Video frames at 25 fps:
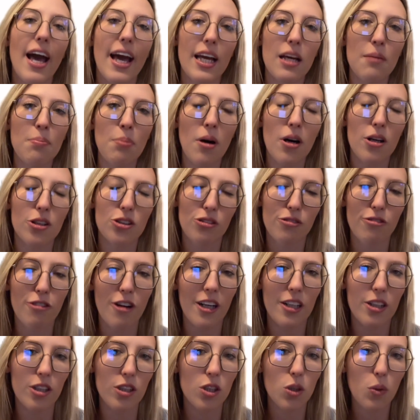a partial
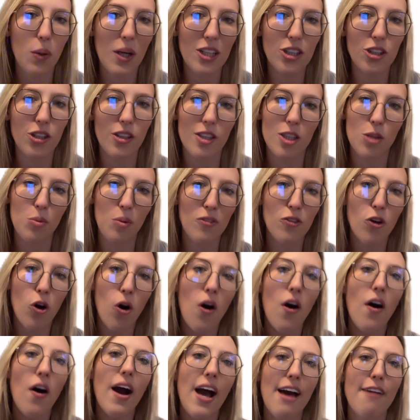fractions question. So we've
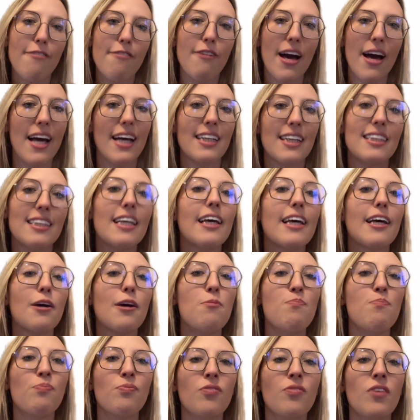got our fx
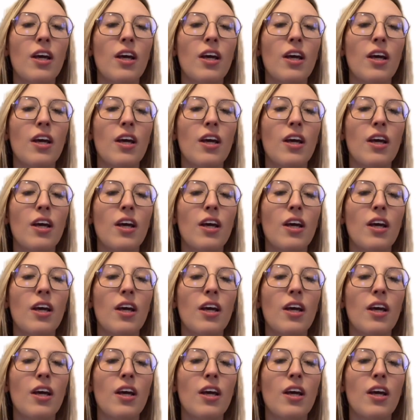here.